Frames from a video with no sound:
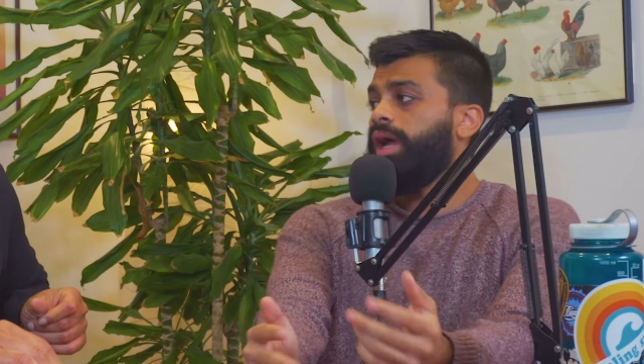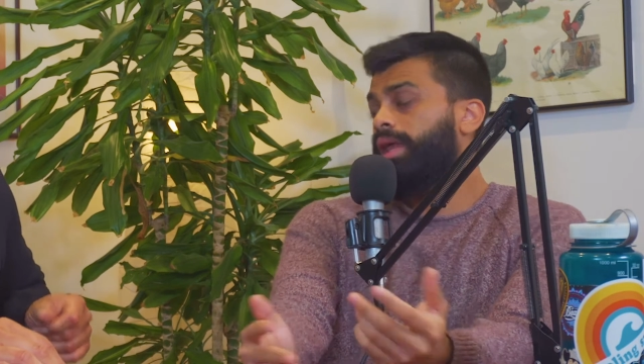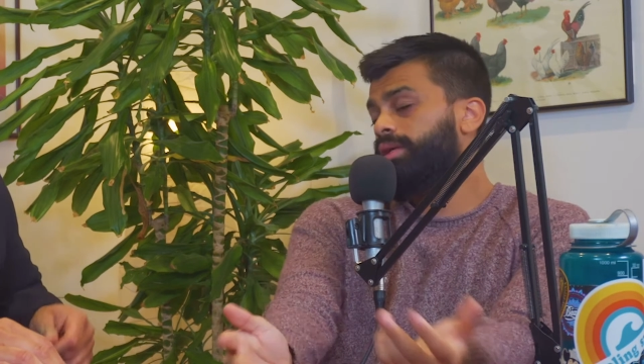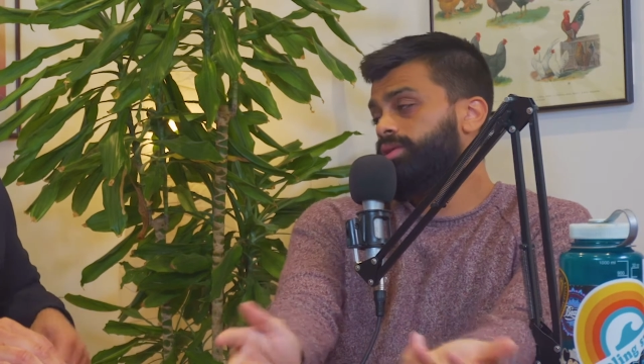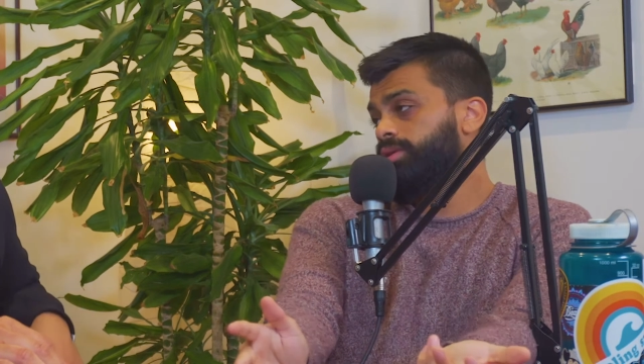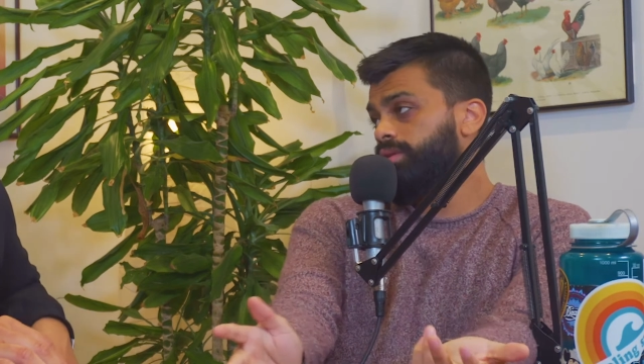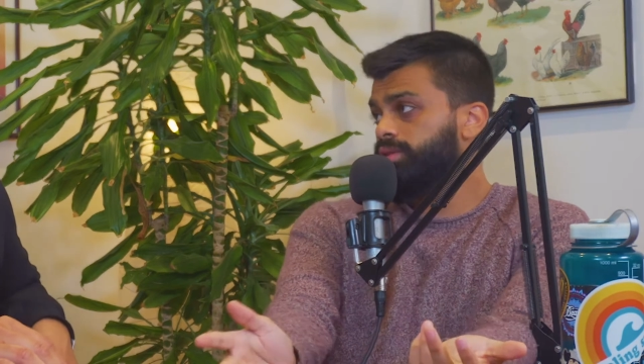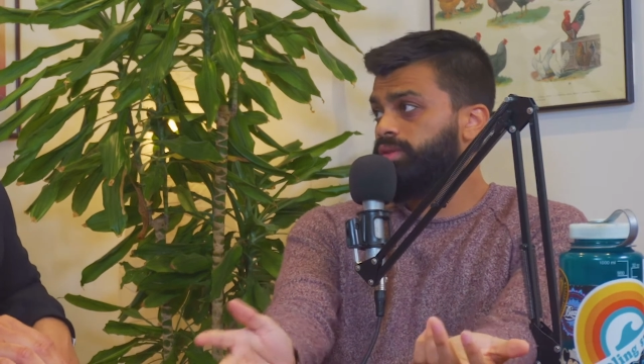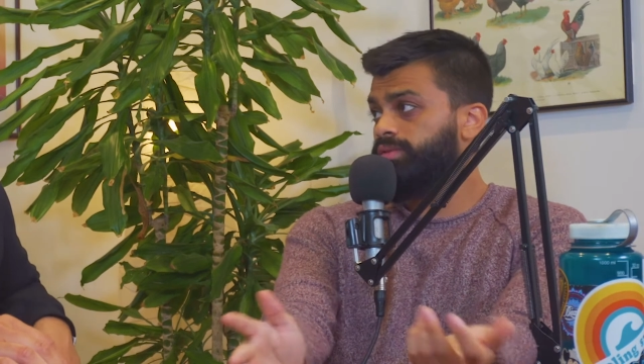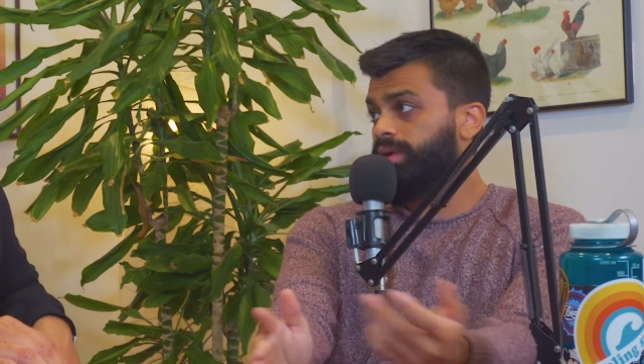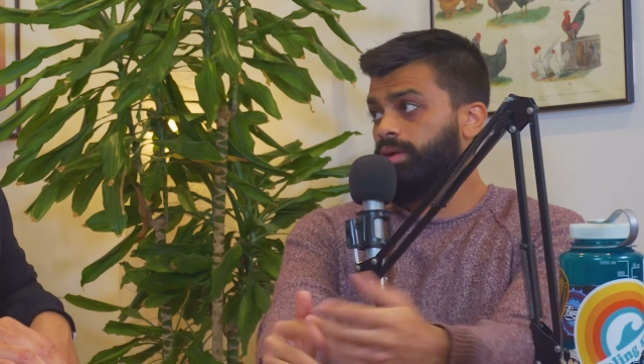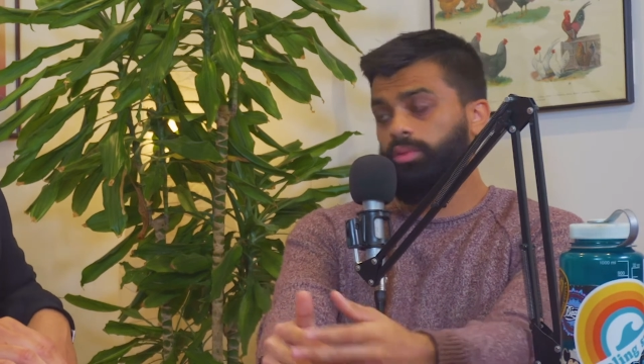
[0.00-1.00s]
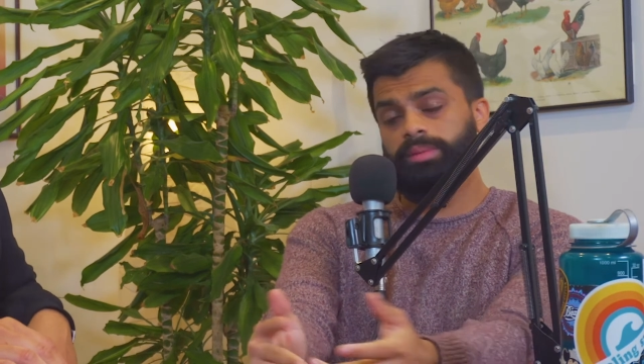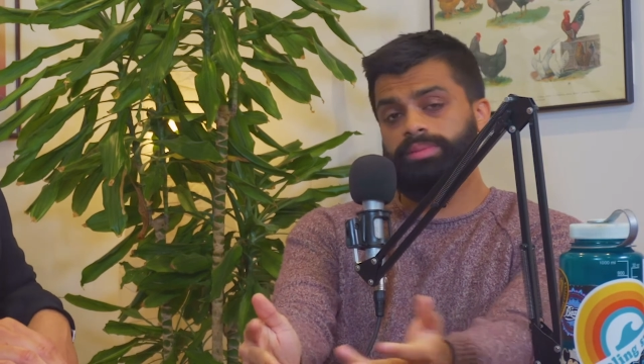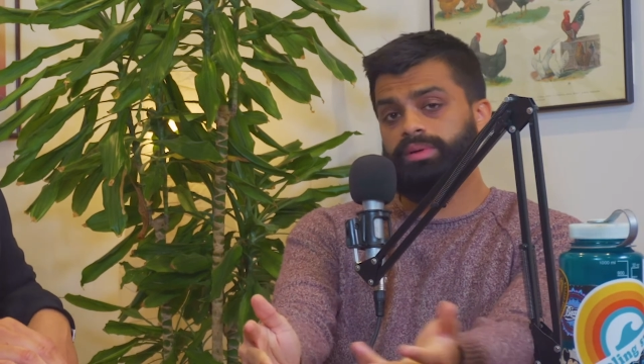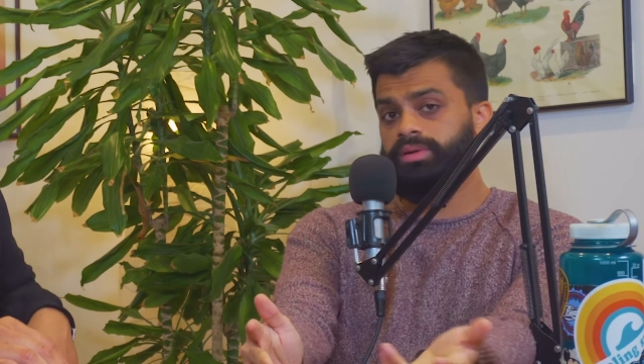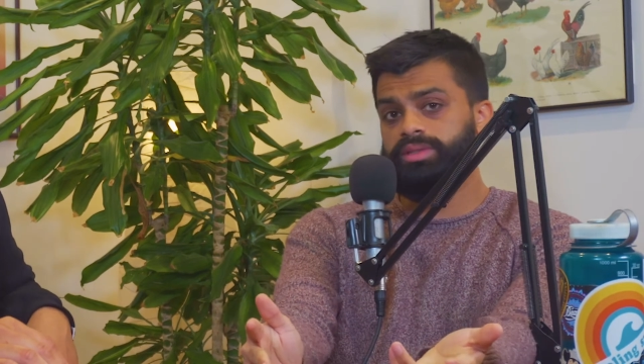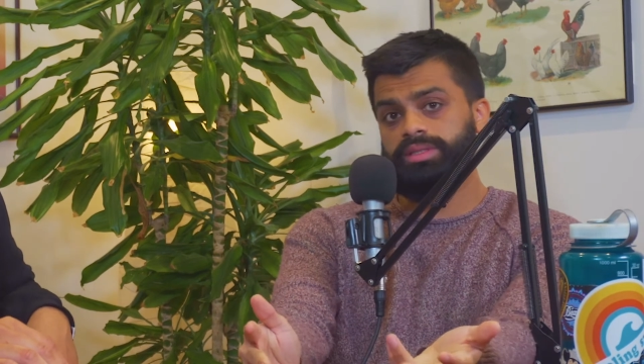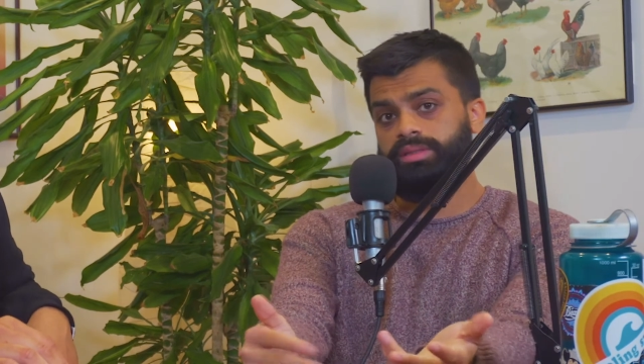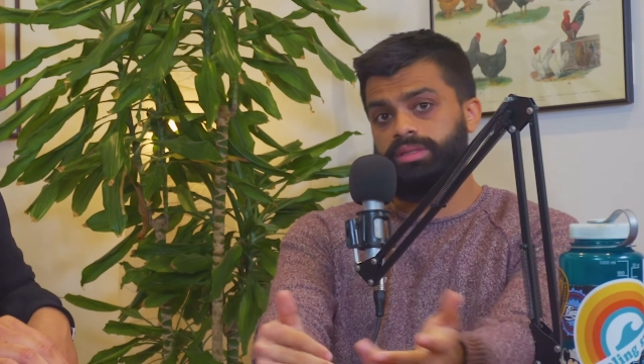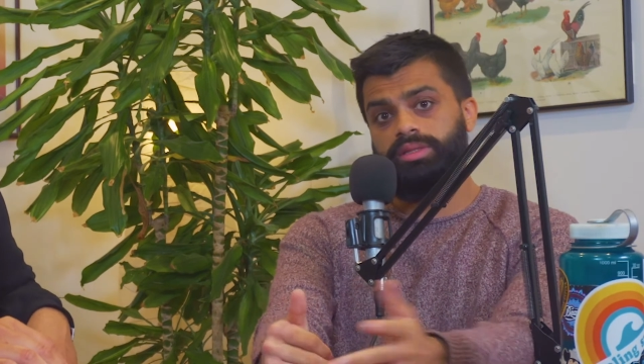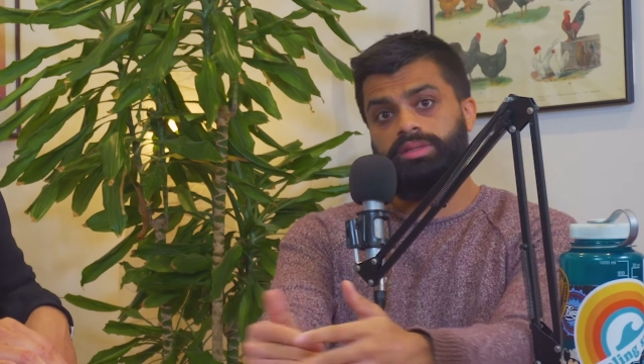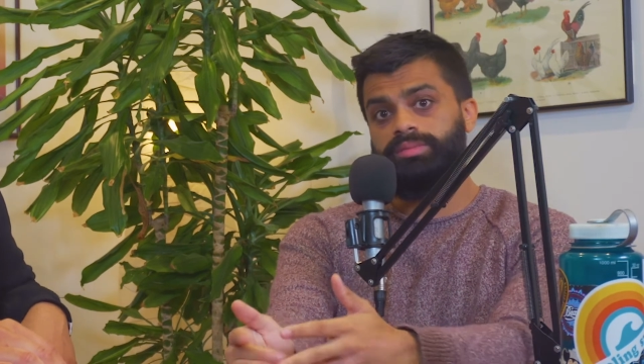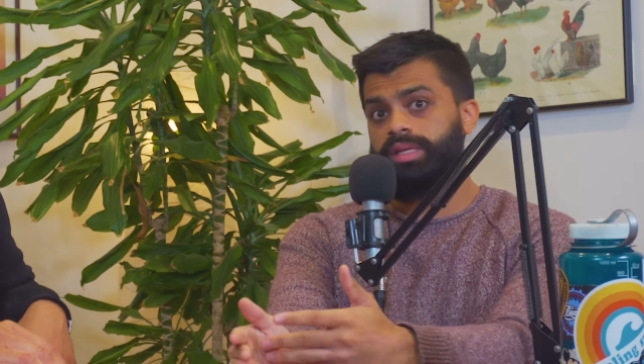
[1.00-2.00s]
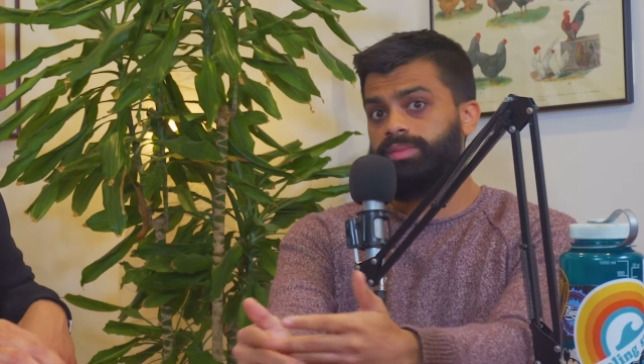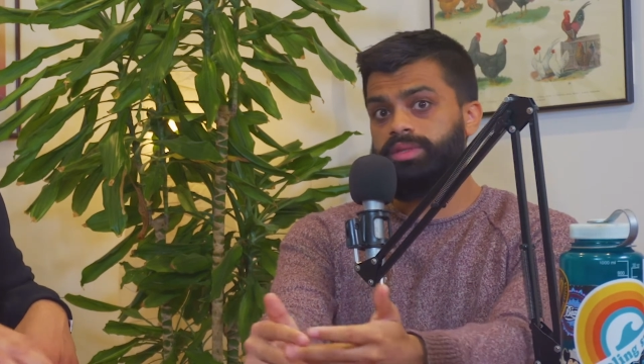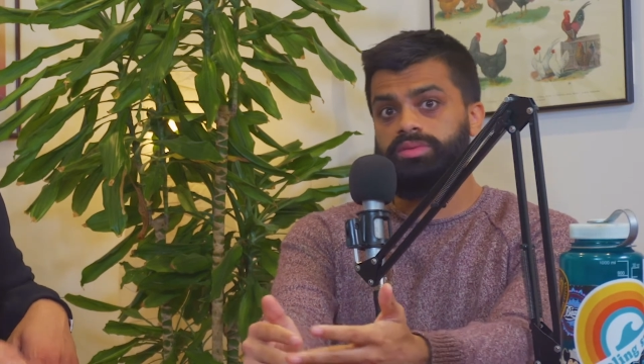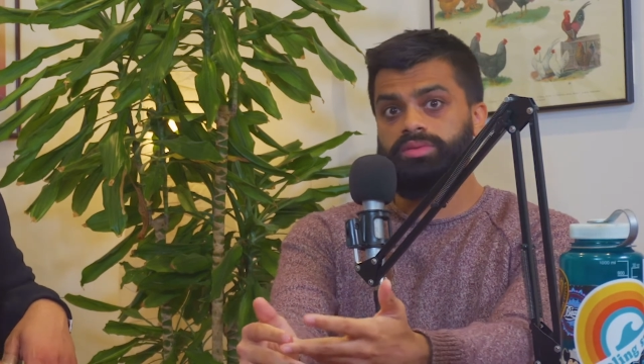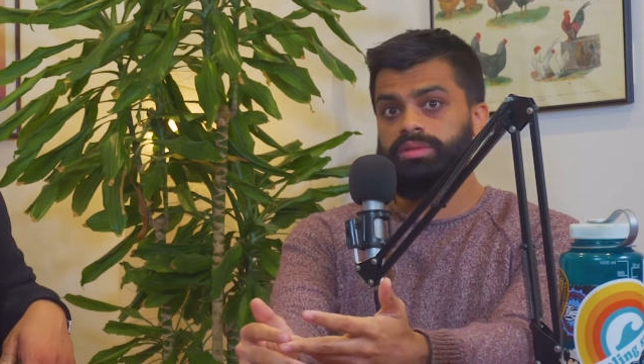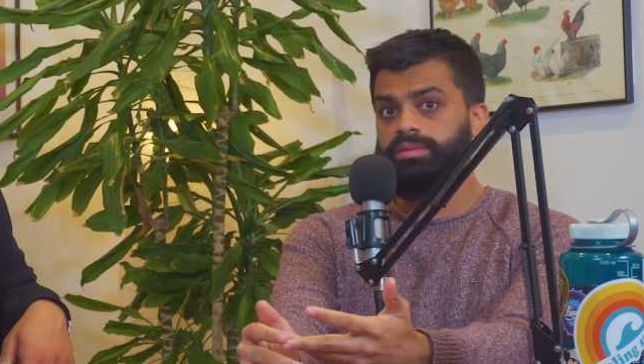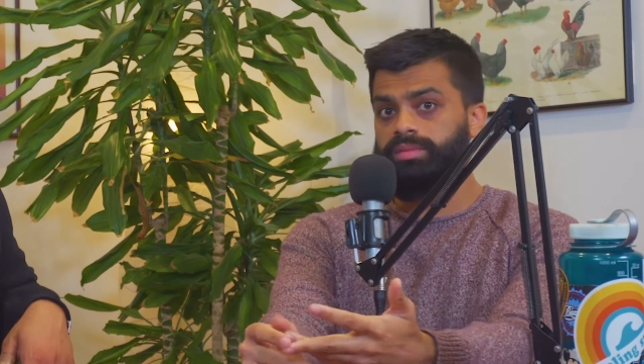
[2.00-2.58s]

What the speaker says: Unless you find one person, you know, maybe you